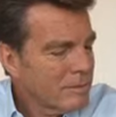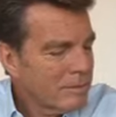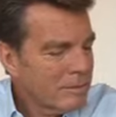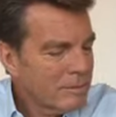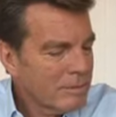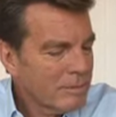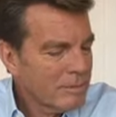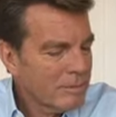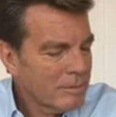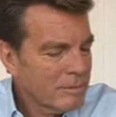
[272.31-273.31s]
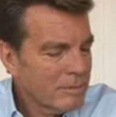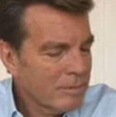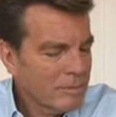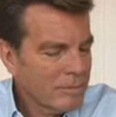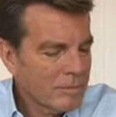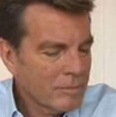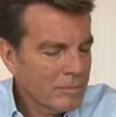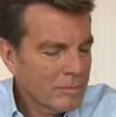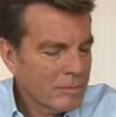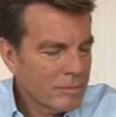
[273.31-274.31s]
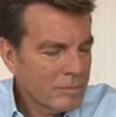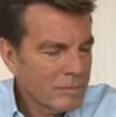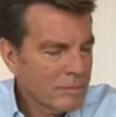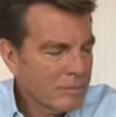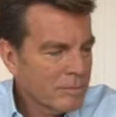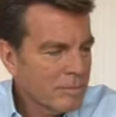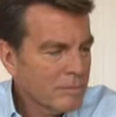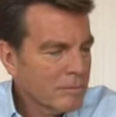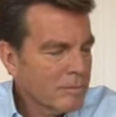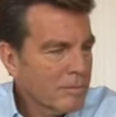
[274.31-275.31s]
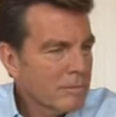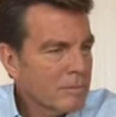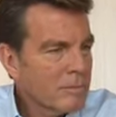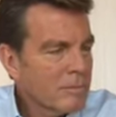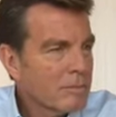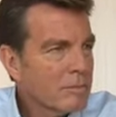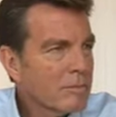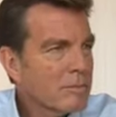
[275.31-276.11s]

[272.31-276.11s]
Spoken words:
[no speech]